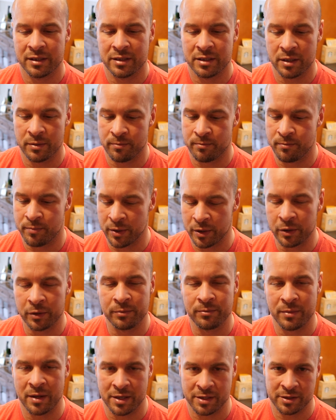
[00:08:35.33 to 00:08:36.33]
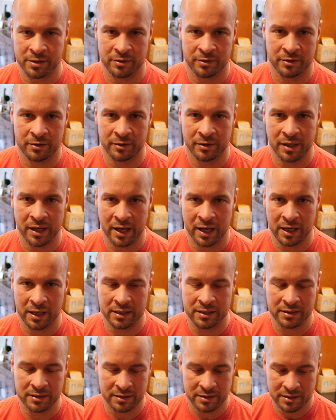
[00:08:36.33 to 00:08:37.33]
to build muscle
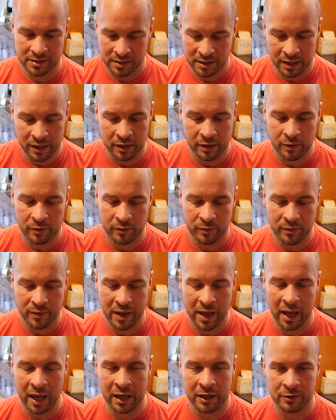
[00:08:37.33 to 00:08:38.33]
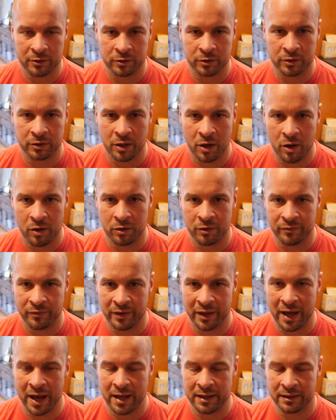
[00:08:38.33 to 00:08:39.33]
and, you know, handle all of
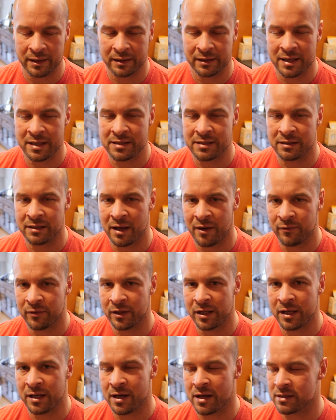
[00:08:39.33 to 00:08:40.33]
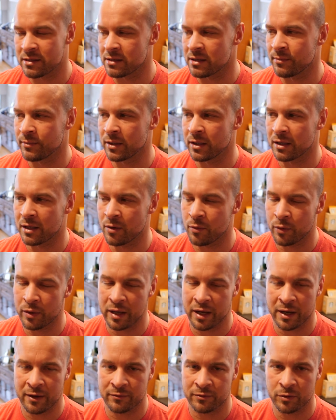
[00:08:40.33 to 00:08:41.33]
that. Like that's definitely not something that we
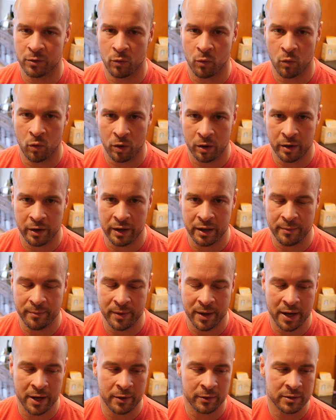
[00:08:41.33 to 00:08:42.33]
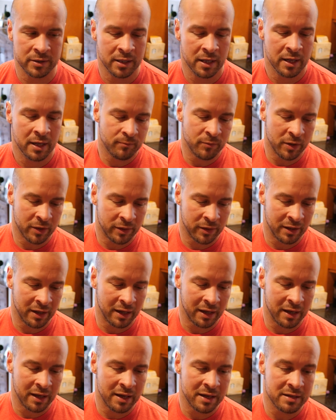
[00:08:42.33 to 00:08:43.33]
have to worry about. And the
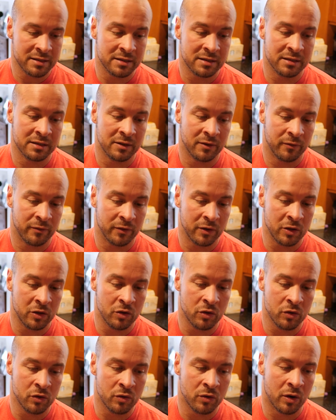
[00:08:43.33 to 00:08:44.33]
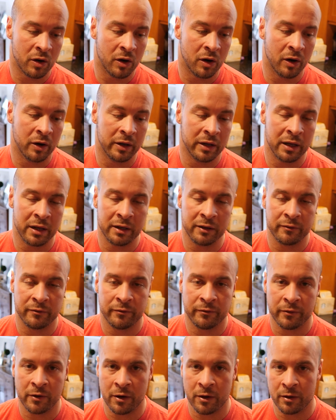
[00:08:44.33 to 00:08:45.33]
thing is if you are getting
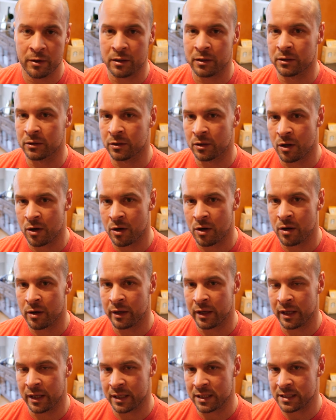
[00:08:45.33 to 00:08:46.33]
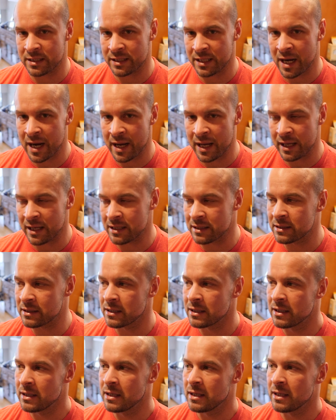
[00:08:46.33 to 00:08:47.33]
far along in a diet